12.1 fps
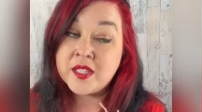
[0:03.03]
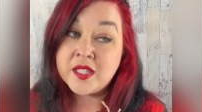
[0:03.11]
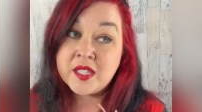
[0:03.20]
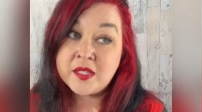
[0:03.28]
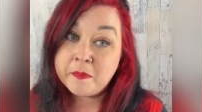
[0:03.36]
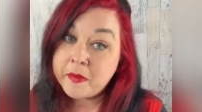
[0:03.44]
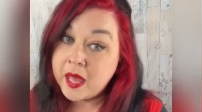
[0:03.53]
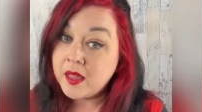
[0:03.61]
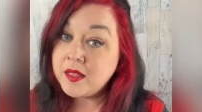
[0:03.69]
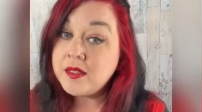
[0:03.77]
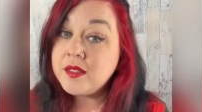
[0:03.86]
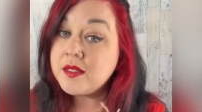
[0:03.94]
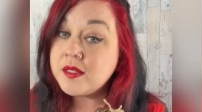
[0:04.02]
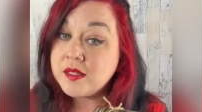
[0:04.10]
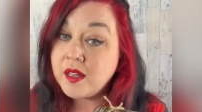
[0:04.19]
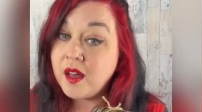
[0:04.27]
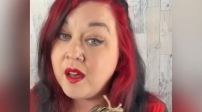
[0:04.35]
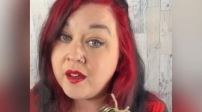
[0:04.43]

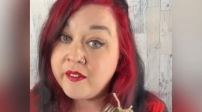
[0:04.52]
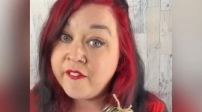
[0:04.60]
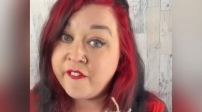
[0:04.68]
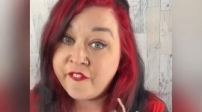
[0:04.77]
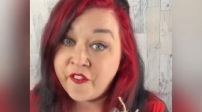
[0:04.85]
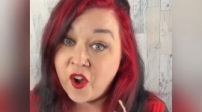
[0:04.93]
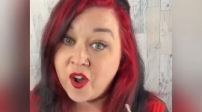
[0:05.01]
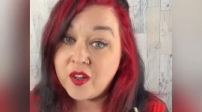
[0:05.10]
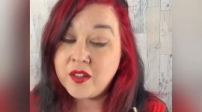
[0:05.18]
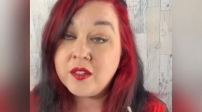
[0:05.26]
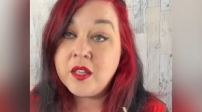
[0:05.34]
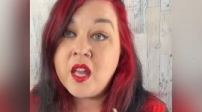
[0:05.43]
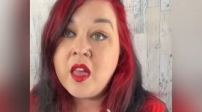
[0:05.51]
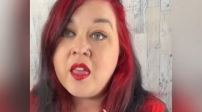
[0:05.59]
smells of fall.